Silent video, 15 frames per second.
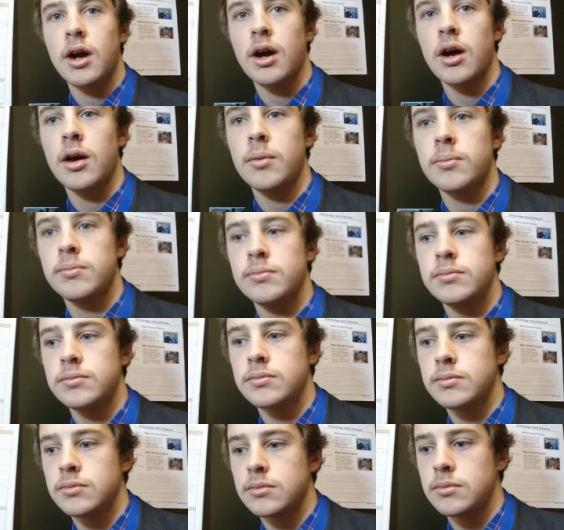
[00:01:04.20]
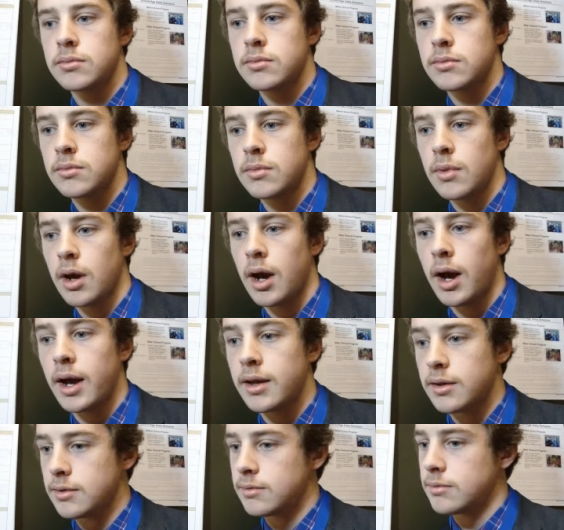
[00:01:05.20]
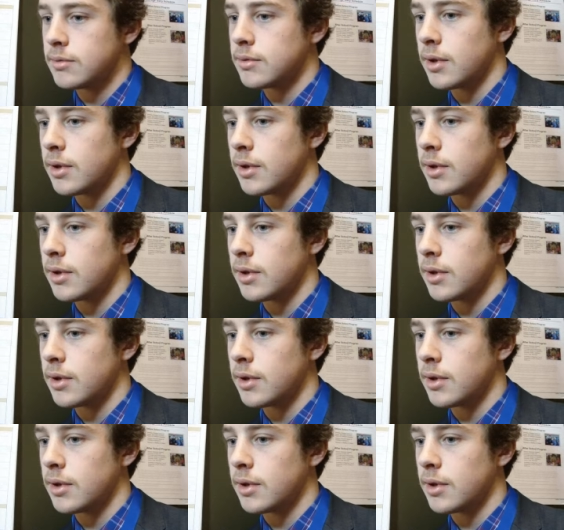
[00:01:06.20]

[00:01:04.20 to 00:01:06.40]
Um, I,